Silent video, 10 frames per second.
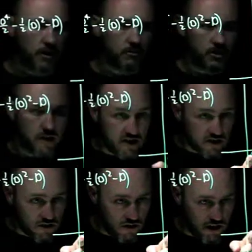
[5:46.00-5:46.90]
So
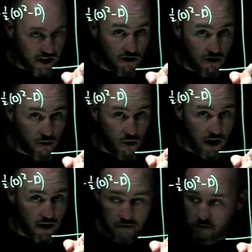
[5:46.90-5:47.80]
that's got an area of
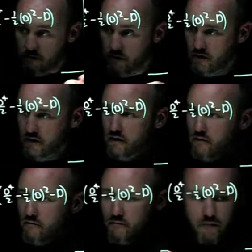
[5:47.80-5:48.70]
1,
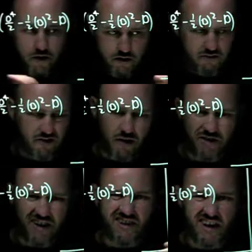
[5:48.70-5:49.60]
but it comes
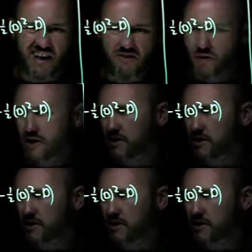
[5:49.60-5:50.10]
out as negative 1 in the